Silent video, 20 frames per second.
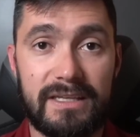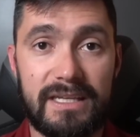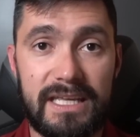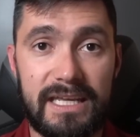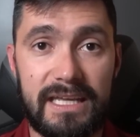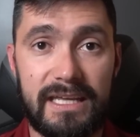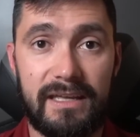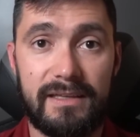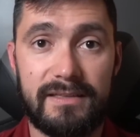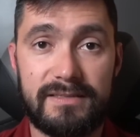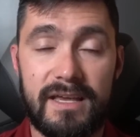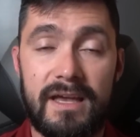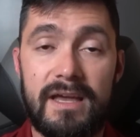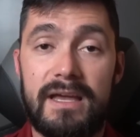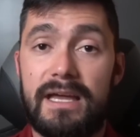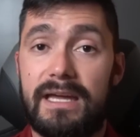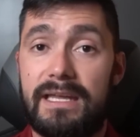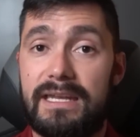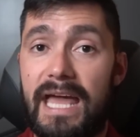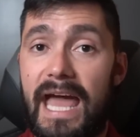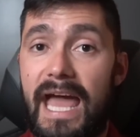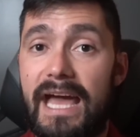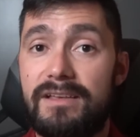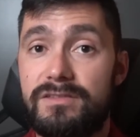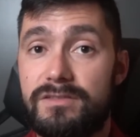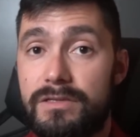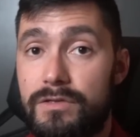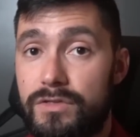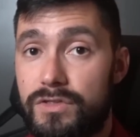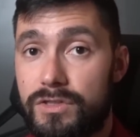needs? And
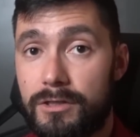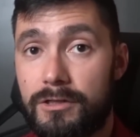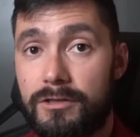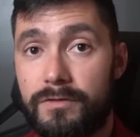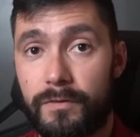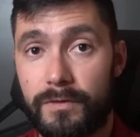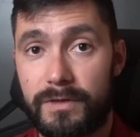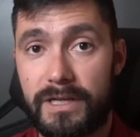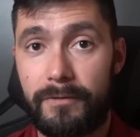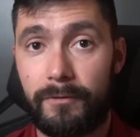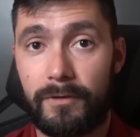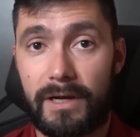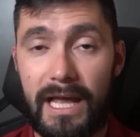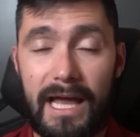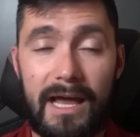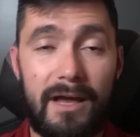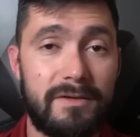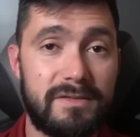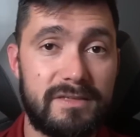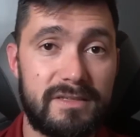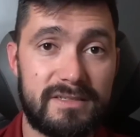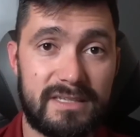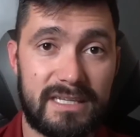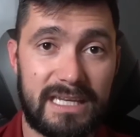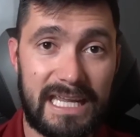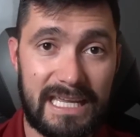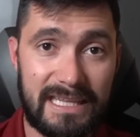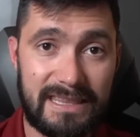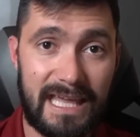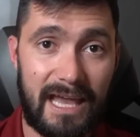as you search for different houses and
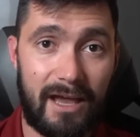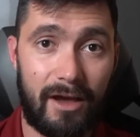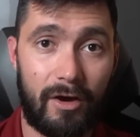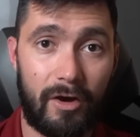hit that